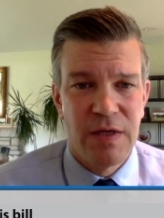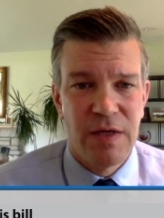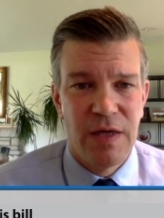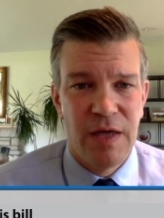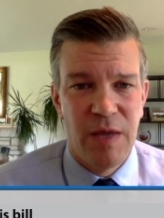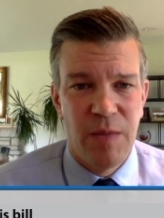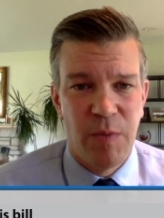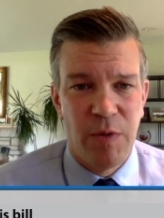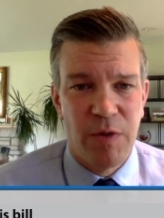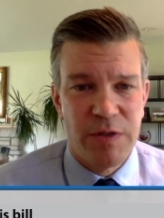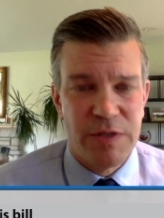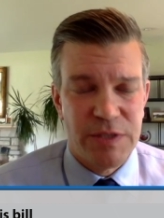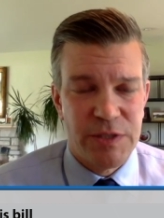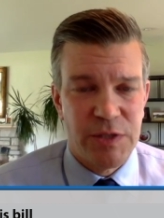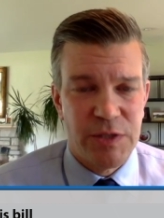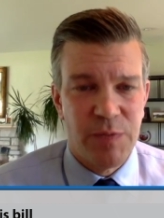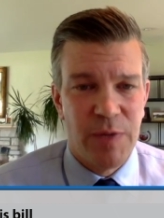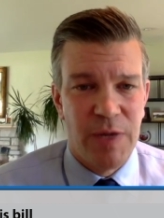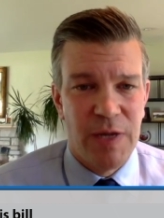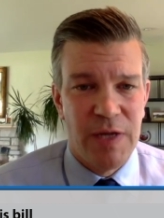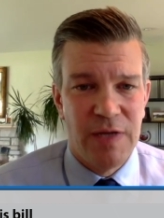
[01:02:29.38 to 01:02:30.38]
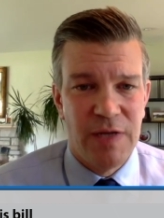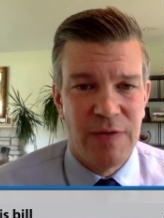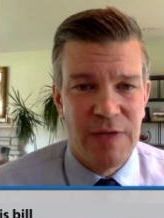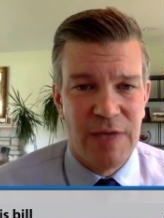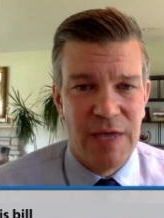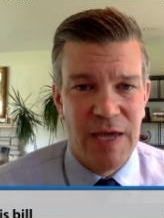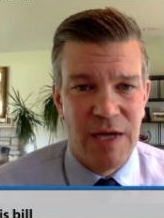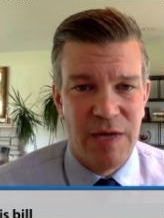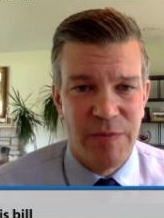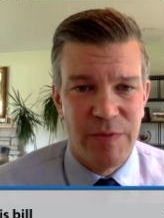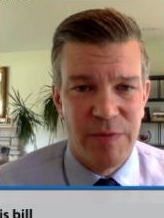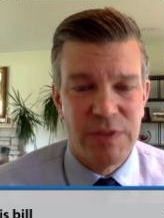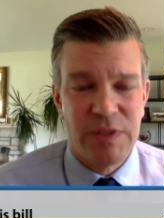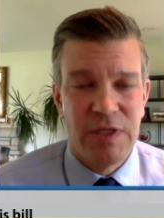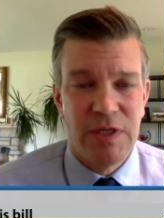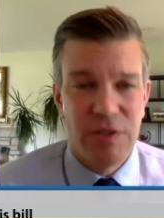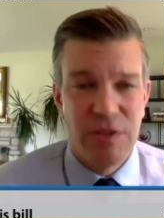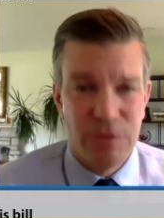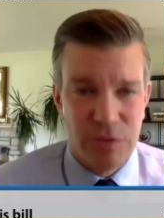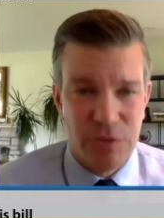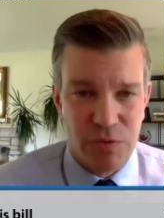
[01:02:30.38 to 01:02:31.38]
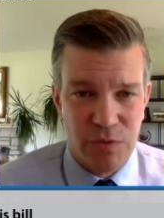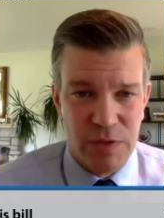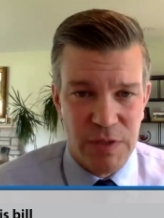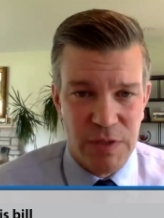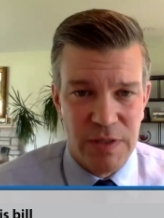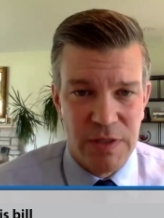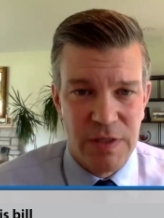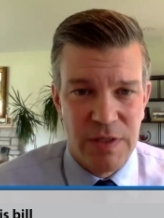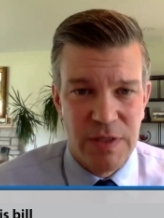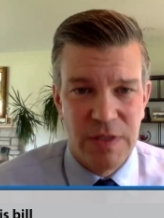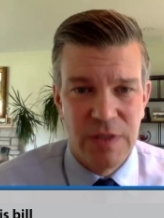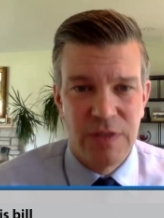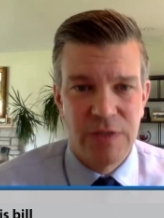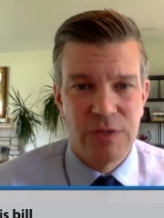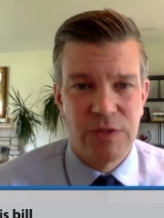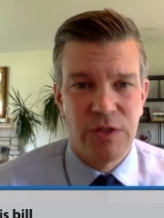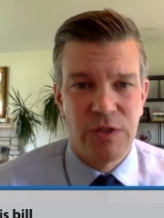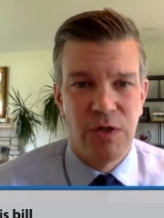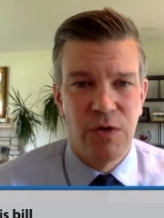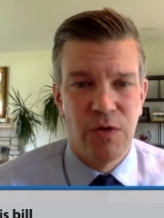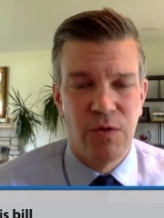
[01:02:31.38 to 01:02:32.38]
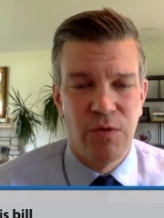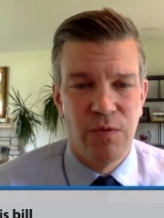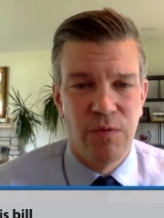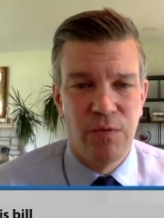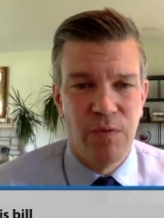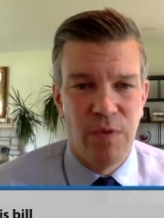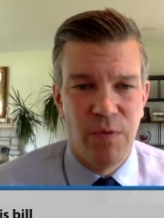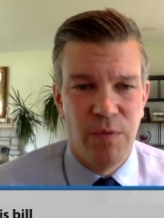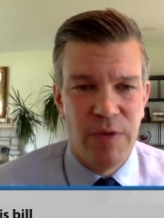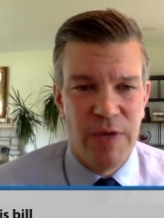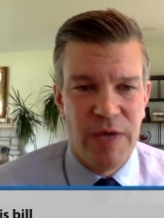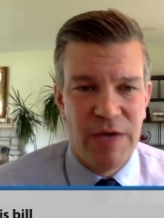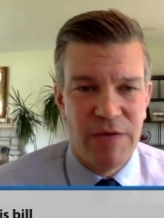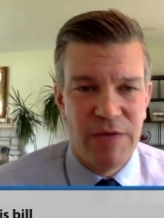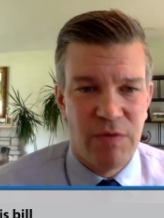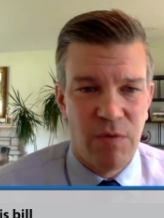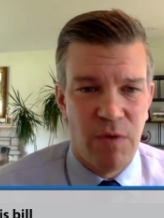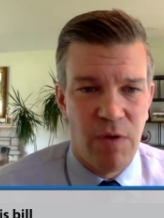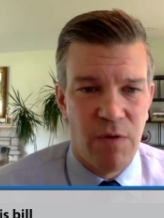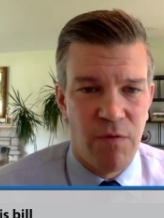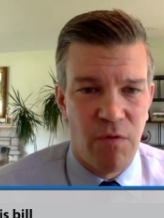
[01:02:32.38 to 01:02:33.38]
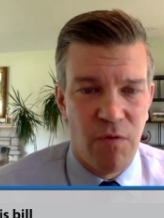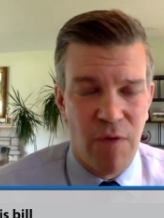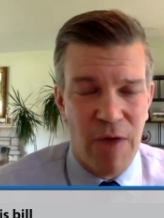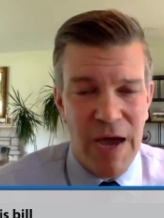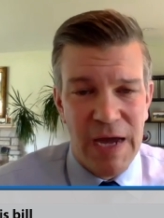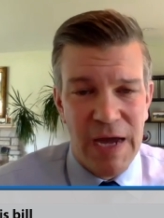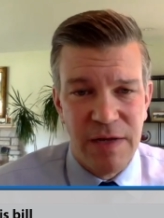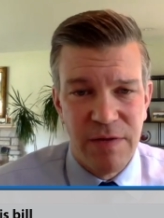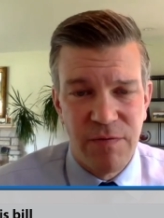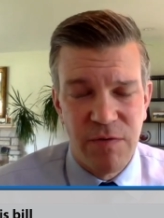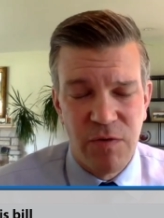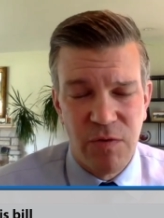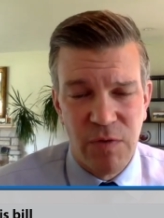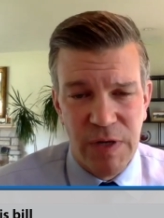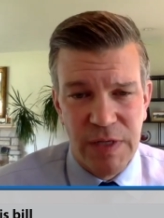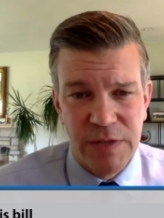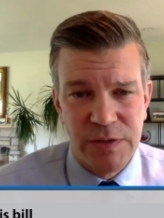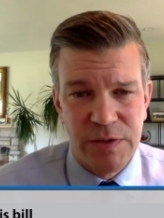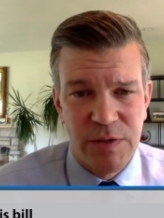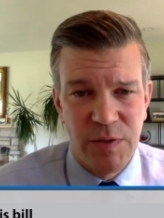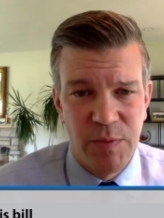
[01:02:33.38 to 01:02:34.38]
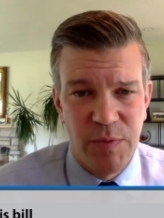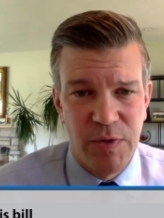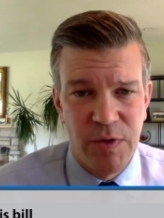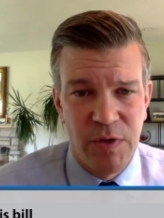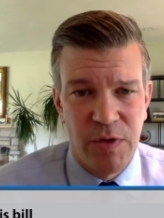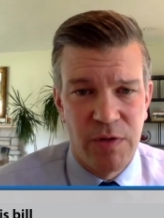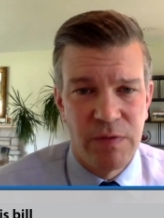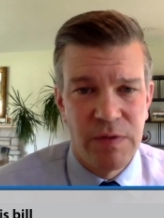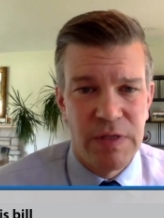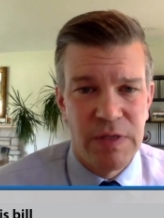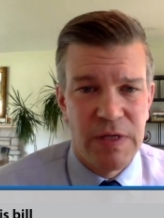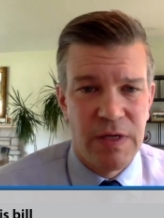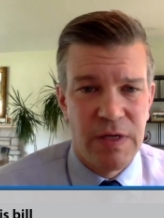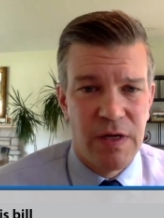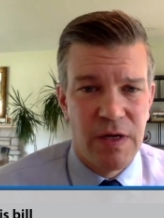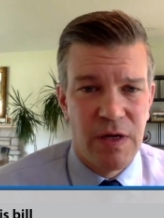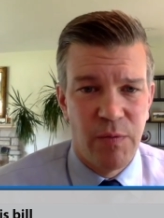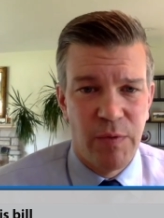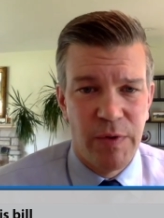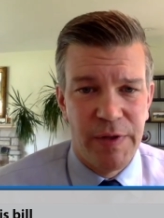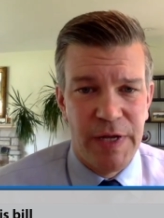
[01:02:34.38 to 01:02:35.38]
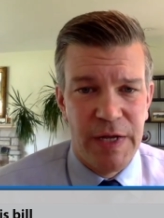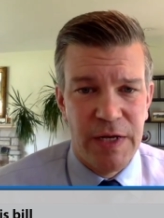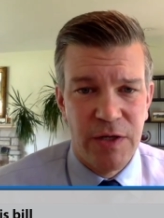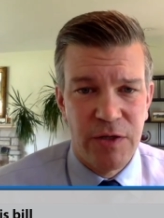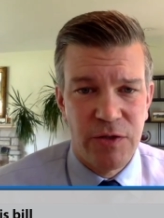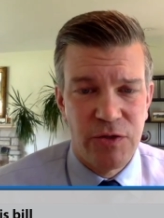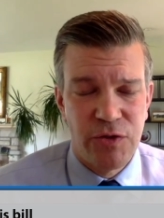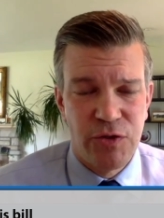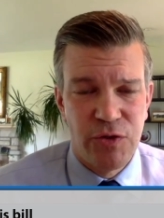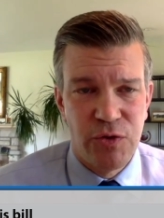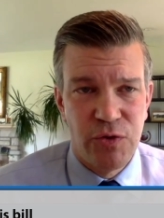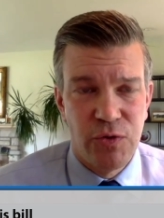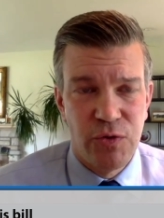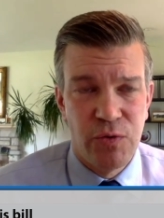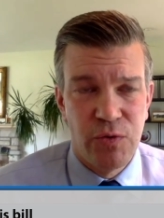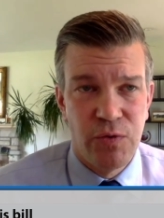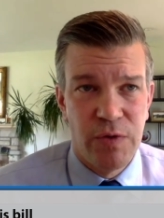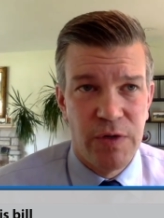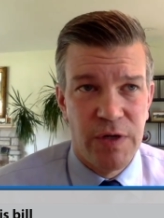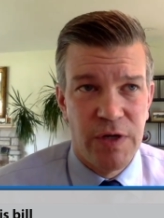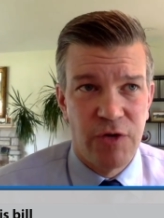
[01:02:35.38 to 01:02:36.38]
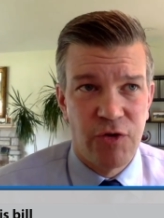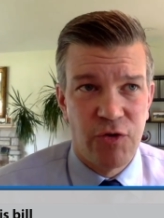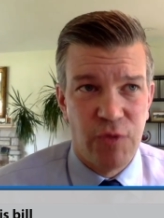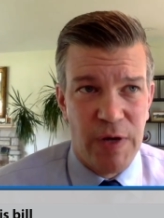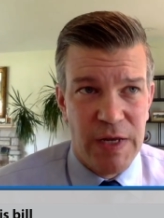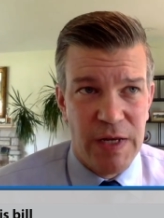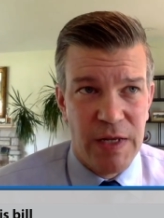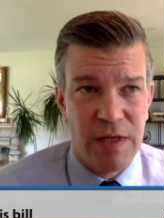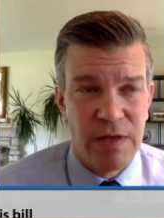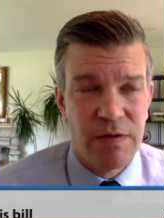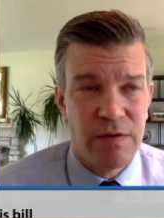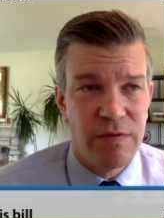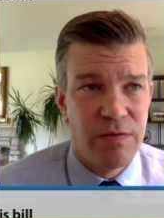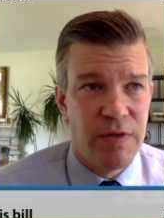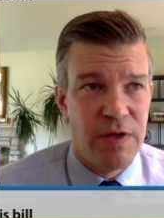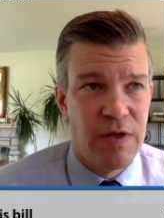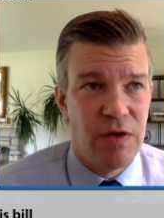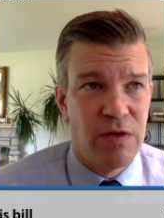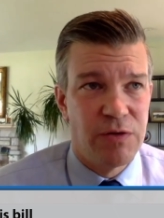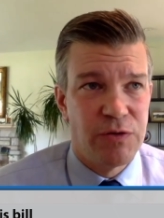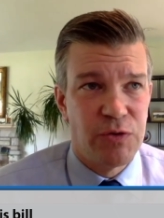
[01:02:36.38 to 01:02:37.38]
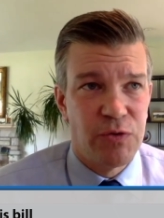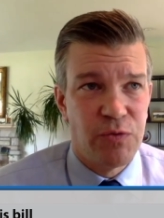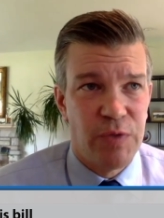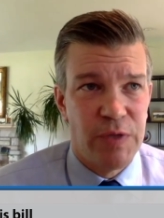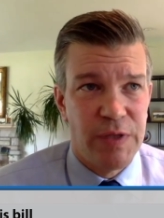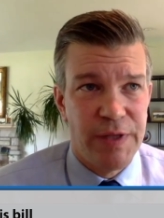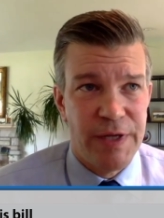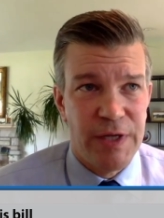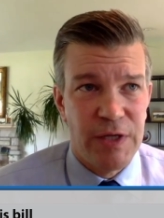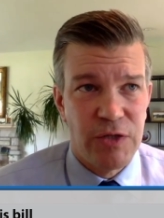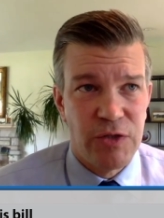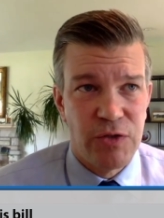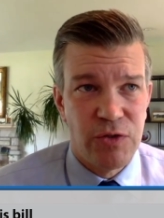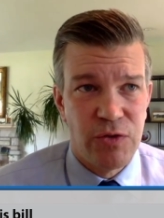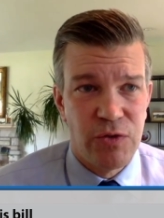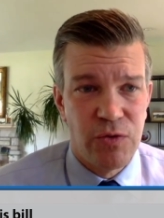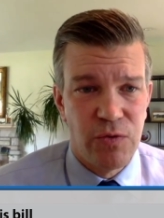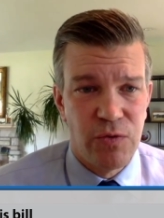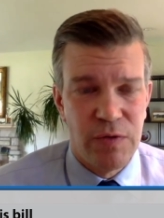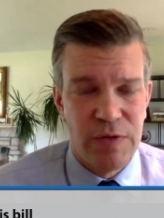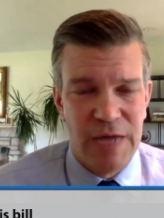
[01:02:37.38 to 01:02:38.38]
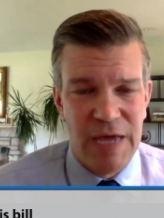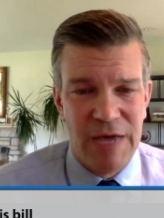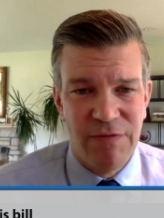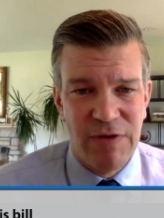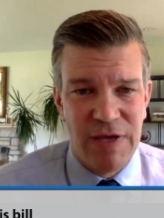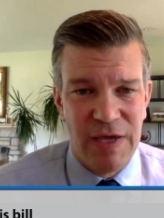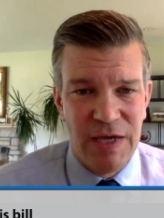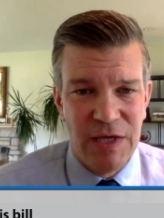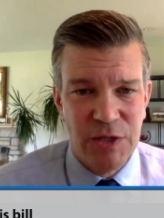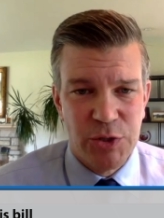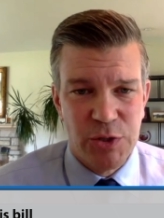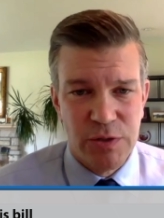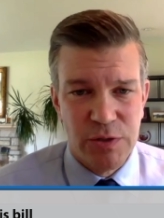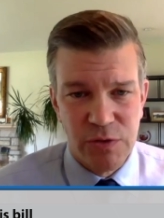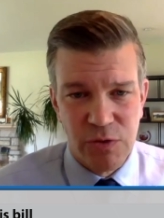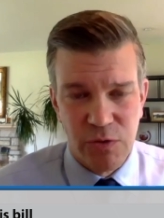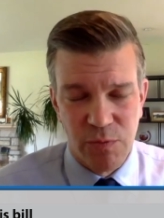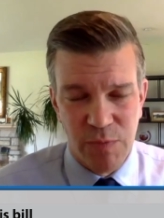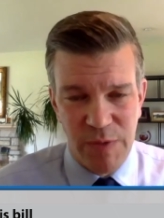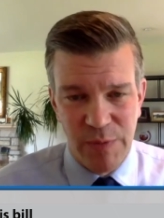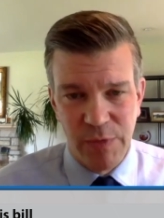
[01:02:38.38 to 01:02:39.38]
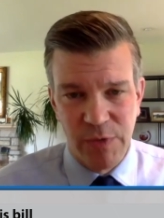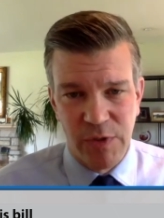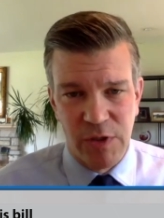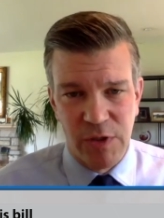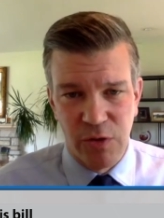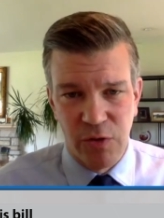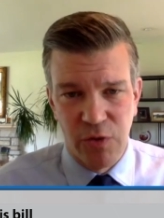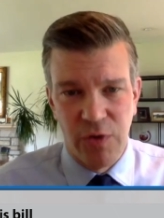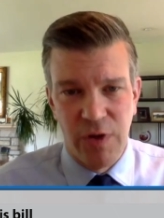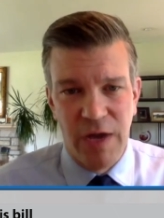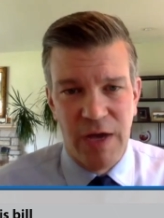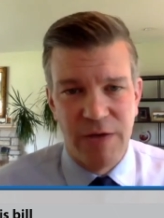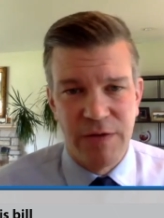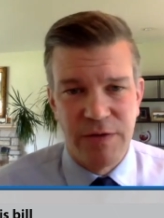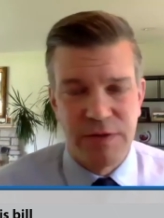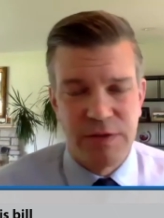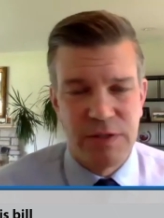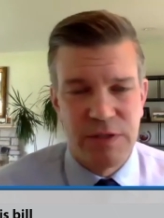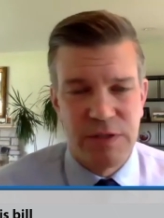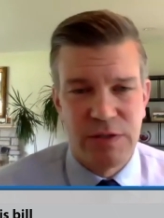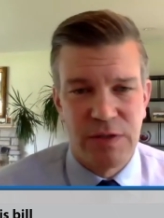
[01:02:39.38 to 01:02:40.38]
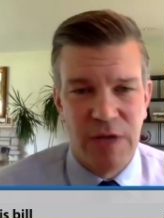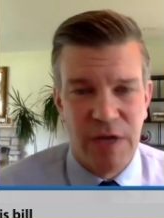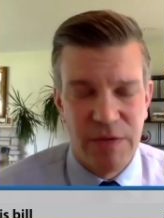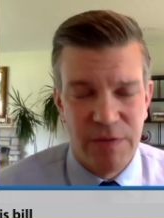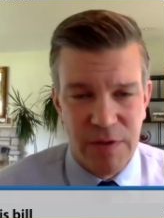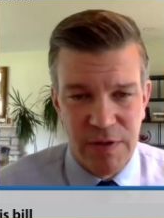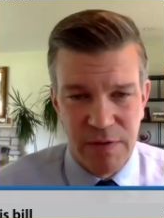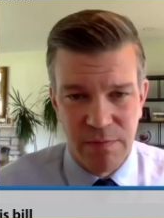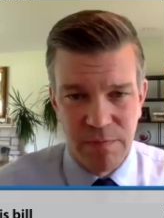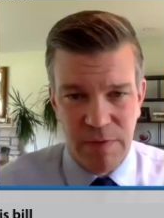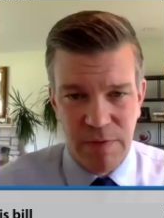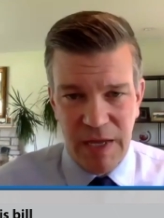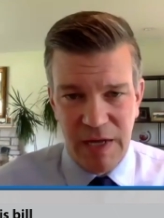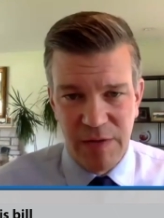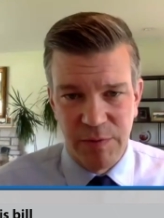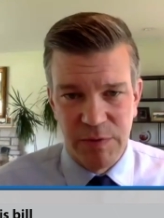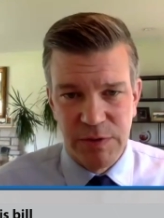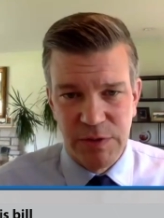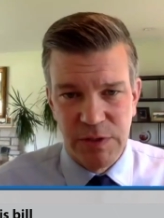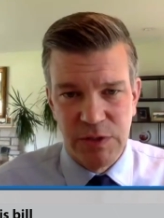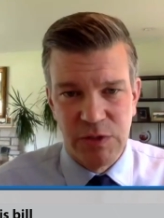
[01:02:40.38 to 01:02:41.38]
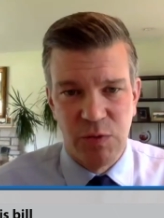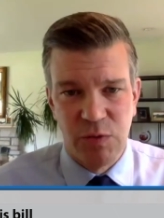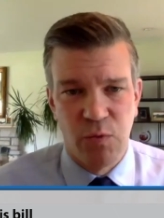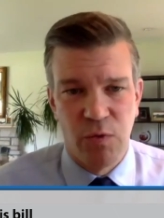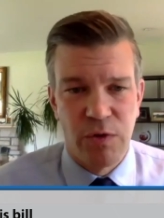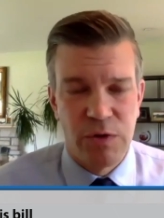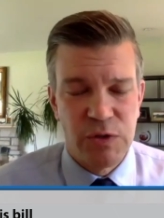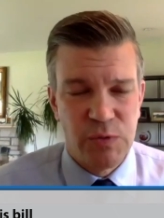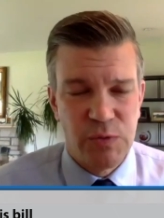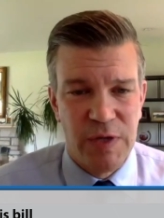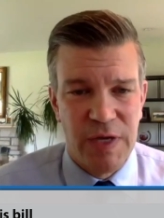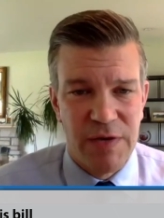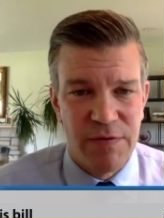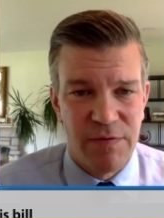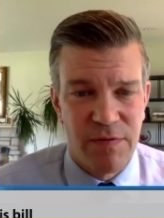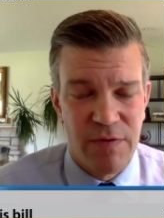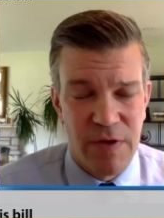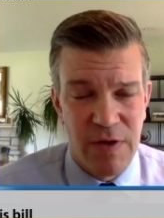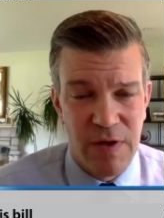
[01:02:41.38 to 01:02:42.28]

and participate in the cannabis industry. So we have a variety of grants in the bill related to training. They also relate to navigation, so people can learn how the cannabis system works. We have